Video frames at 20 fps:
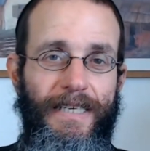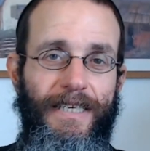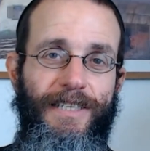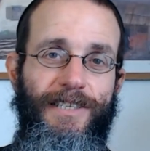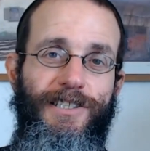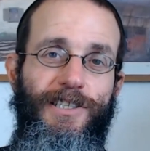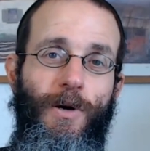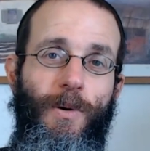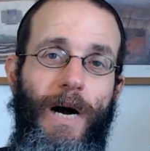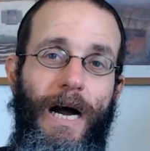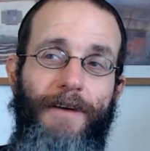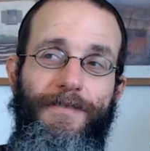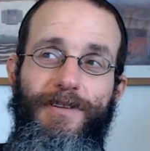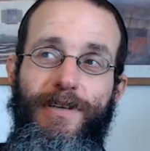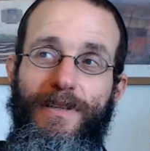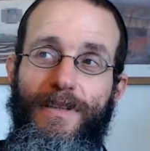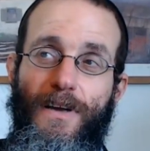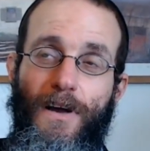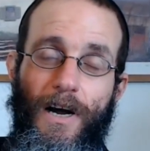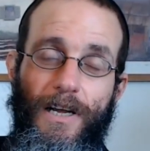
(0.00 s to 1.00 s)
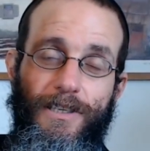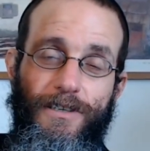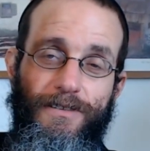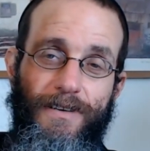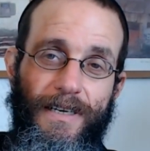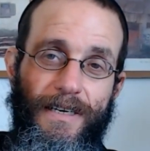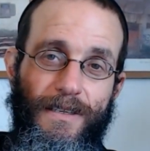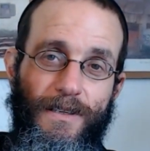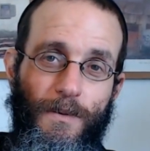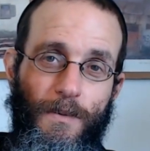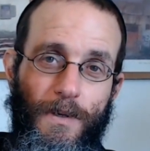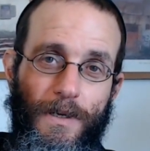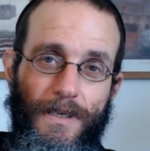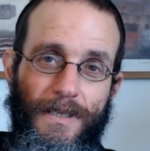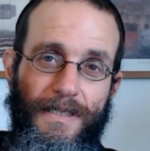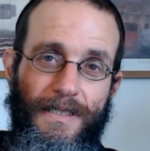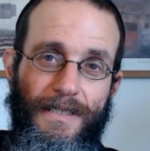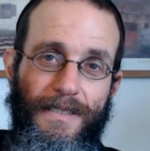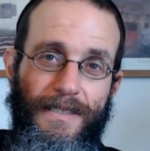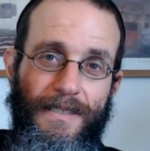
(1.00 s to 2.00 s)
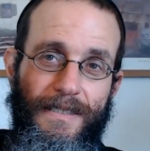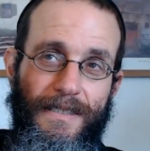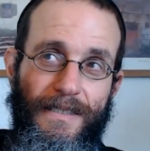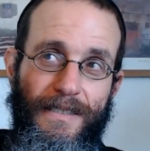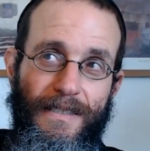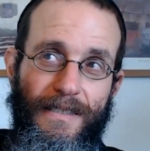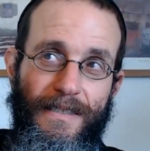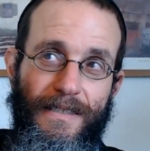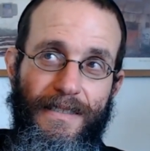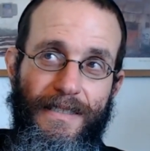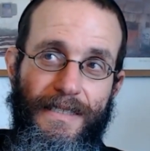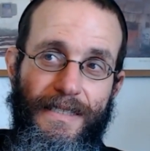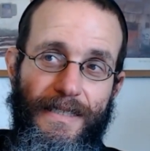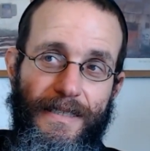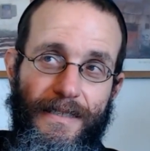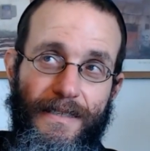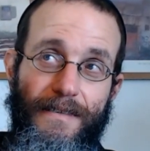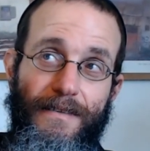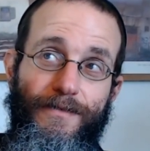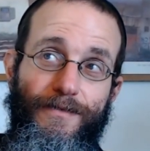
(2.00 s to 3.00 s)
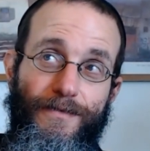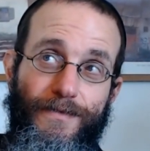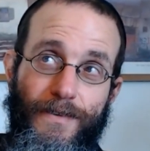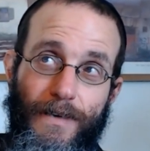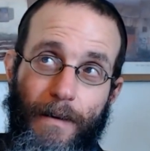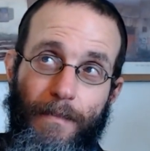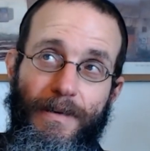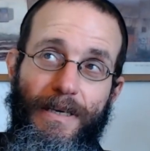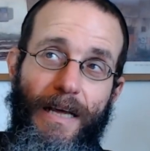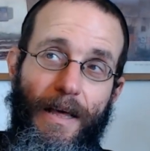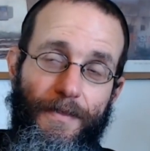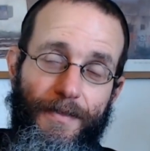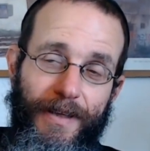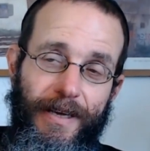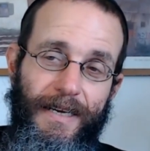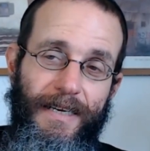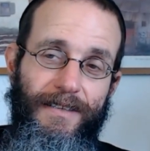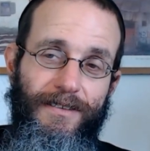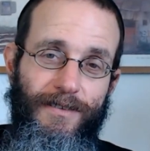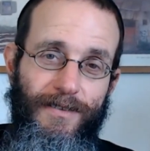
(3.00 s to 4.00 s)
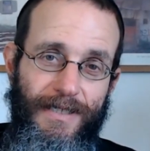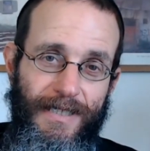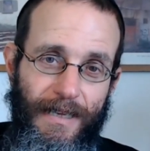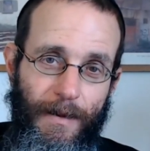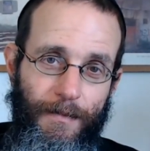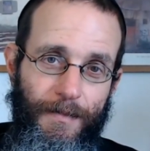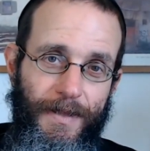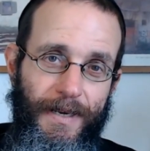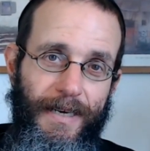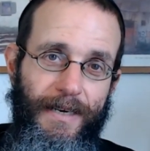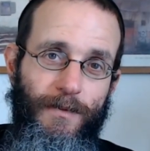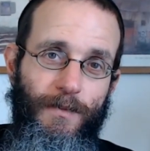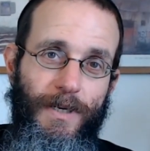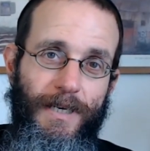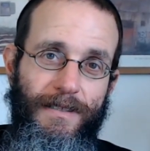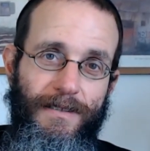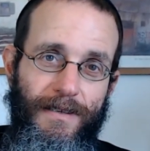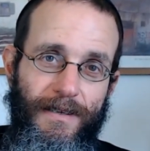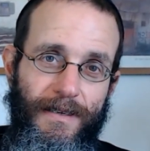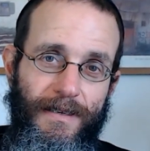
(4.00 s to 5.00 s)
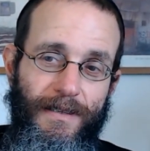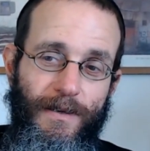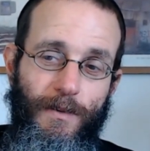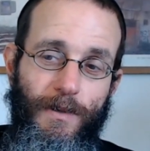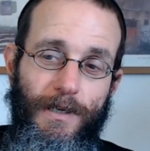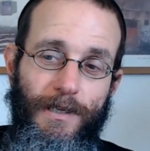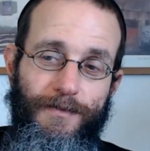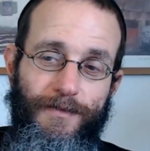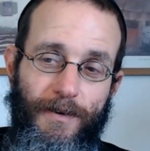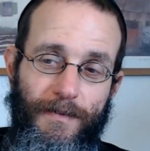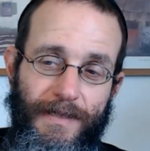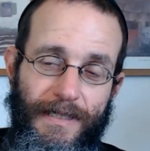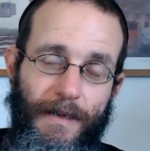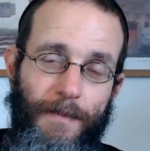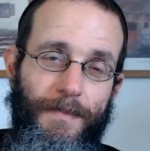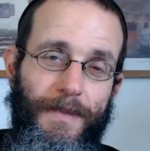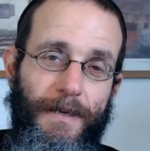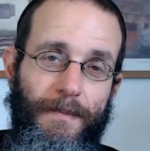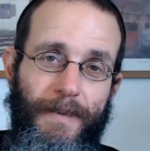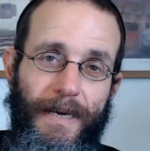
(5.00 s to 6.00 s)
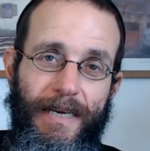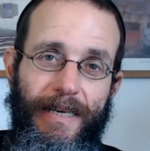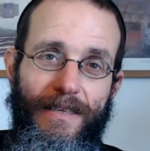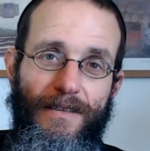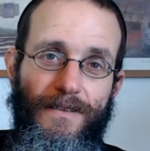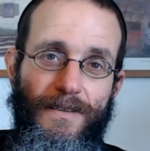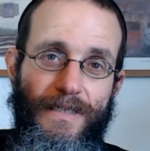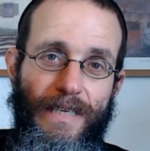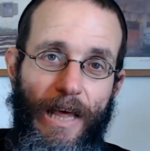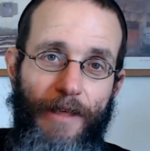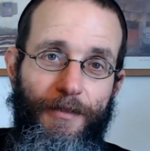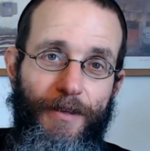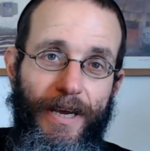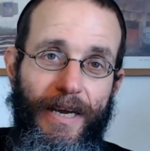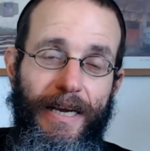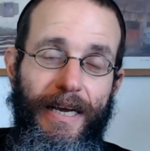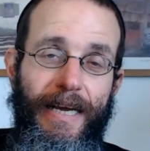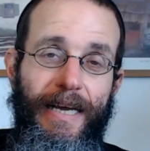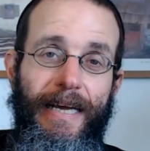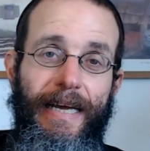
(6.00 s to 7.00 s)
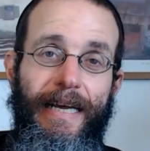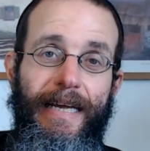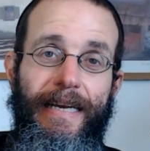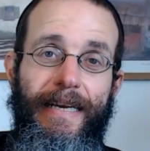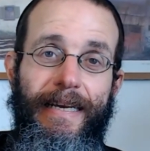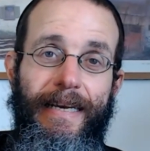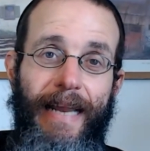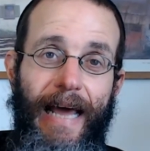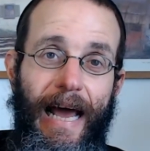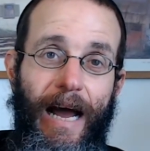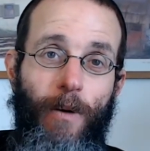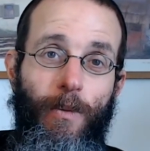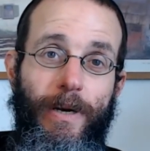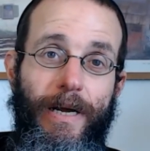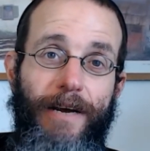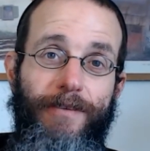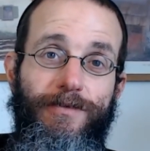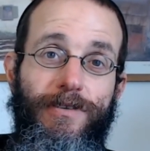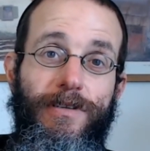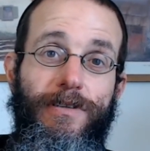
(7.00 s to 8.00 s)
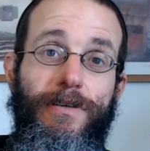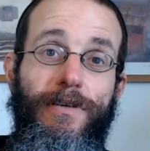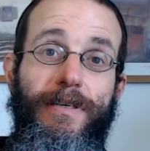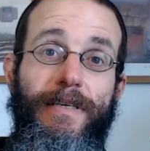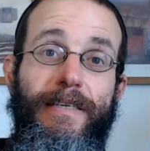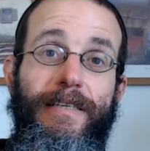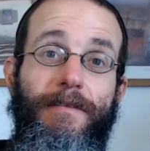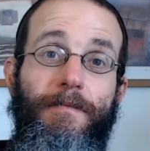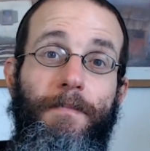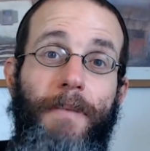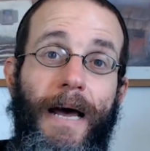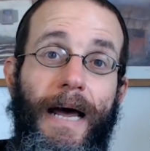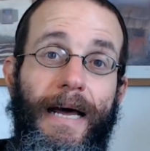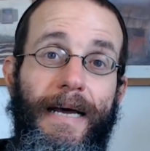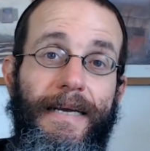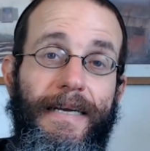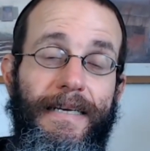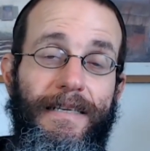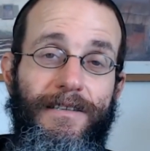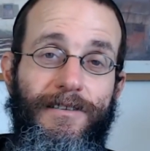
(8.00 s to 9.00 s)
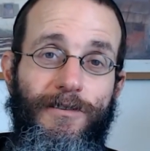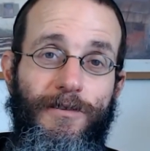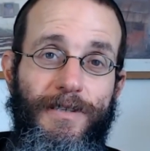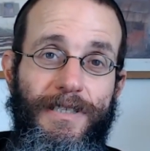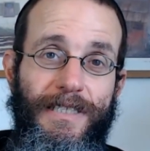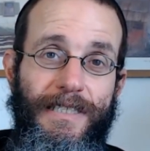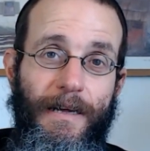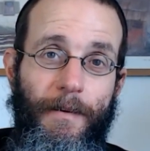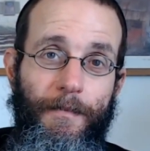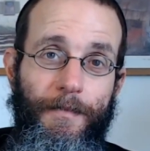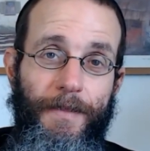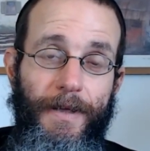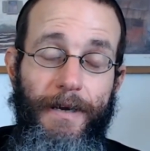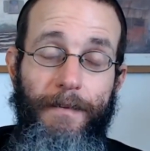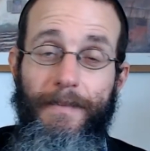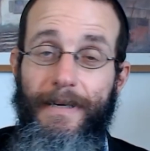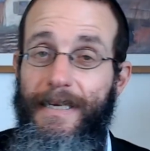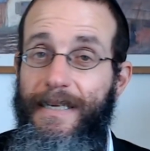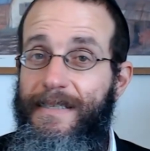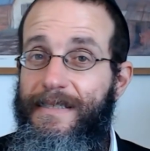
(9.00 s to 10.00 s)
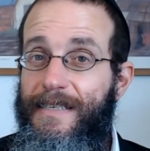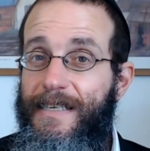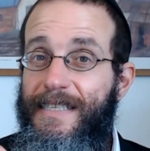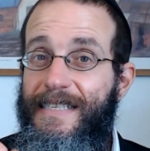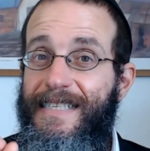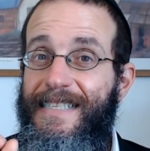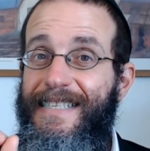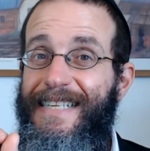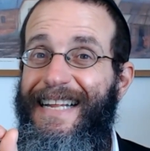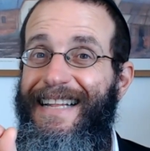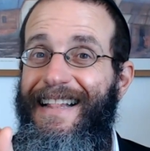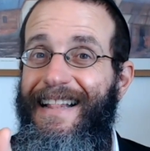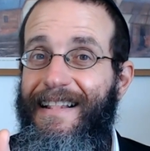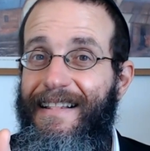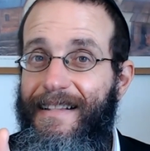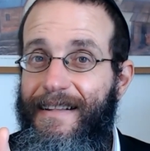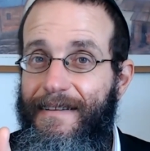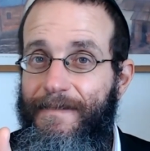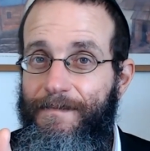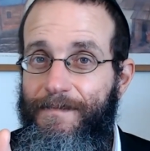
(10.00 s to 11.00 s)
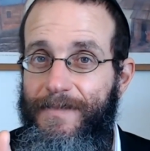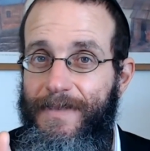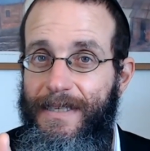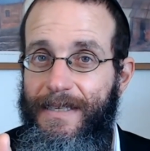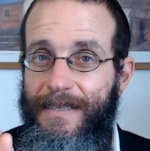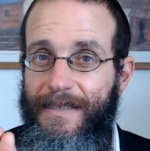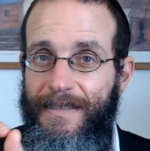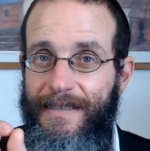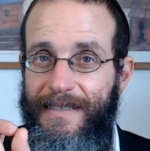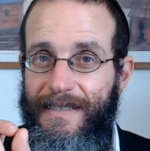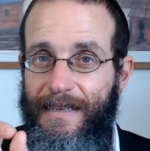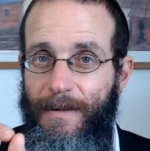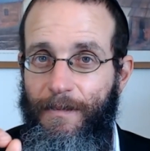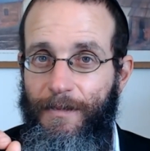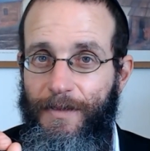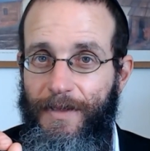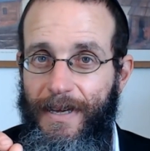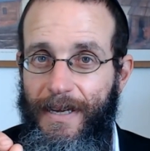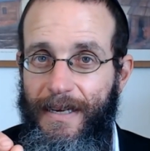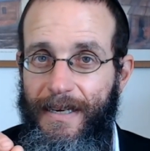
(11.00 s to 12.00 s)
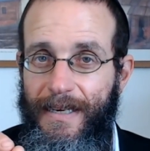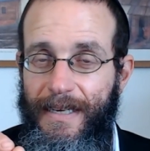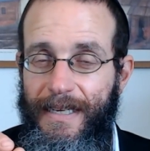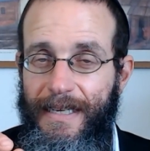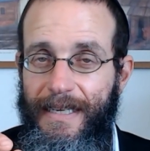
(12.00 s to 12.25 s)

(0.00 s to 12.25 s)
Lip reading: So after God created the world from nothing into something, and we're turning the world from something back into nothing, now we have to turn it back into something, but it's a subtle something.